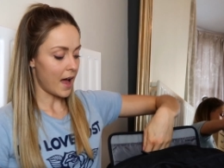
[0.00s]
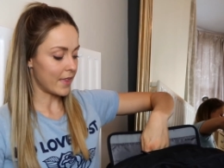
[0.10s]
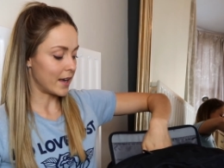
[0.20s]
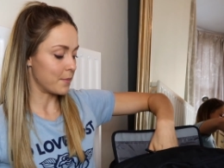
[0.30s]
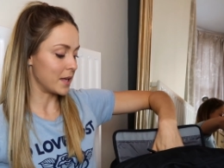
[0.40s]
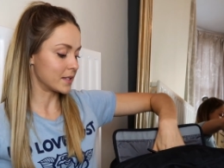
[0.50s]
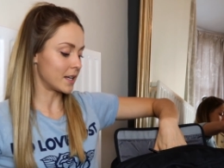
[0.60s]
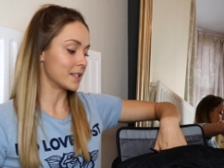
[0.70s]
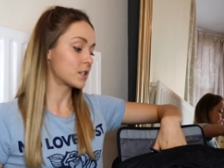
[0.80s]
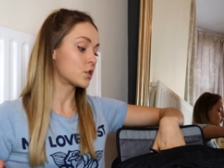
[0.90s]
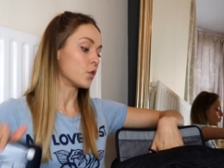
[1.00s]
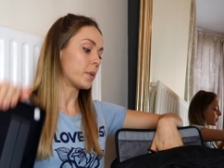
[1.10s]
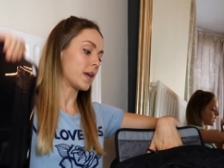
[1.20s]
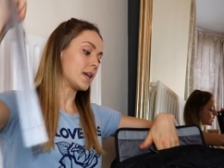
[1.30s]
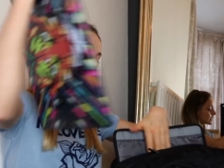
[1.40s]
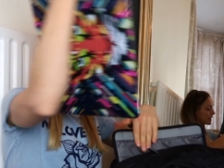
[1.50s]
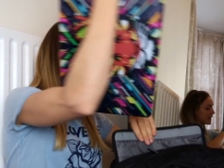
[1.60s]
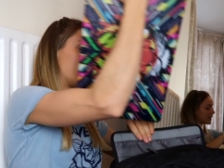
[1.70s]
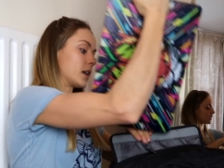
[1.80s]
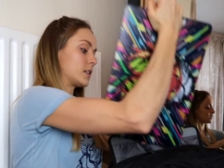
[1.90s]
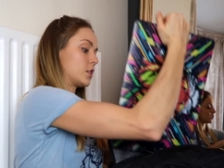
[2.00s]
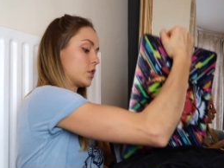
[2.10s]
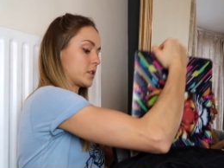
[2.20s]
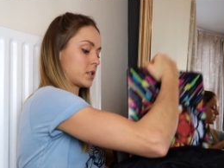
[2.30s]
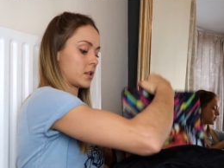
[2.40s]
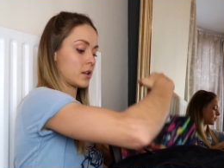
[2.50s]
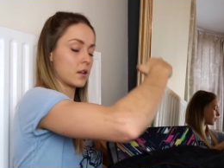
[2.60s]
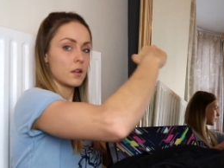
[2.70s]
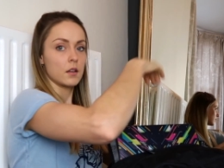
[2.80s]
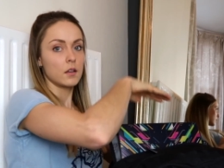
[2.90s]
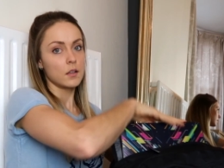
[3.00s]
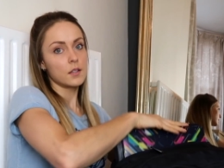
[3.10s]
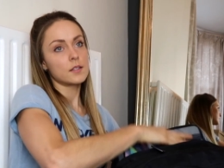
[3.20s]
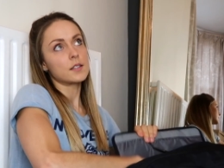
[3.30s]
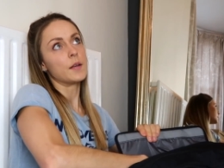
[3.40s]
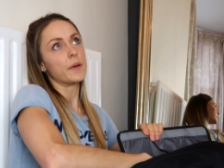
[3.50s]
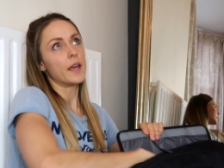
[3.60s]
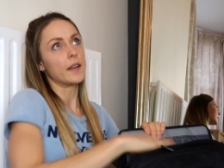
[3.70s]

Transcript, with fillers: and then it means that it's super easy to just slip it